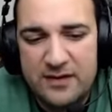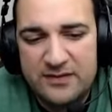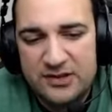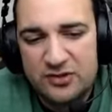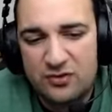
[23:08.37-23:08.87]
a very
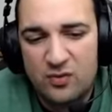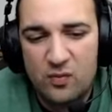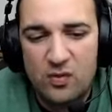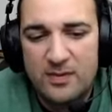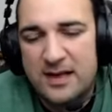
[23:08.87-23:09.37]
strong
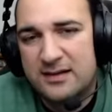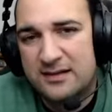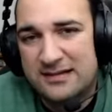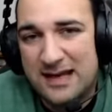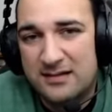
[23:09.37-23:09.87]
warband
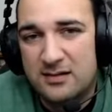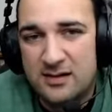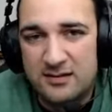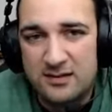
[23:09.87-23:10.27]
contender in